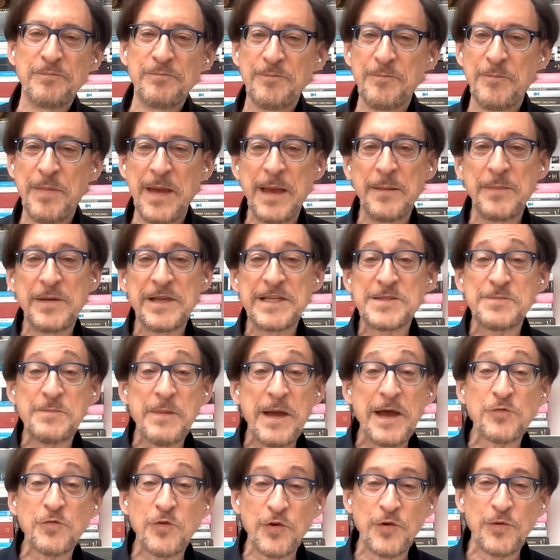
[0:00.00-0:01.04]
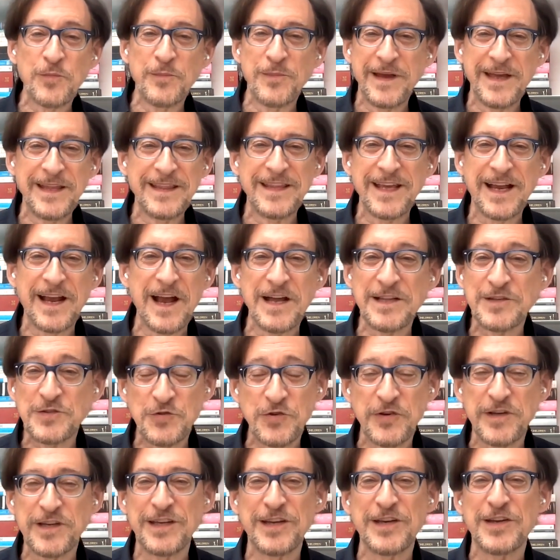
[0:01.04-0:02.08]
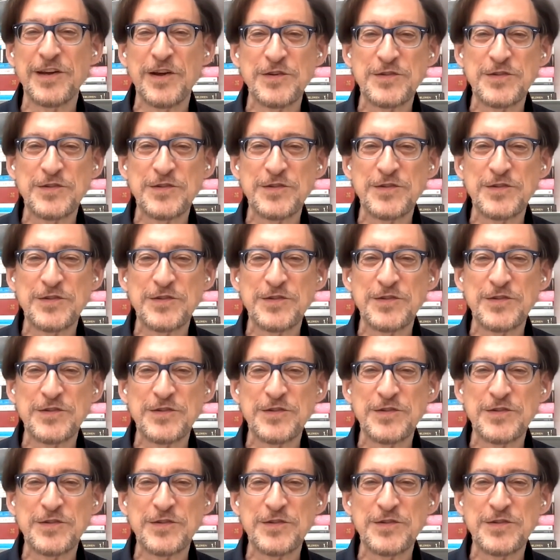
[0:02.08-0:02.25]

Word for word: baby's bedroom in the country, you know.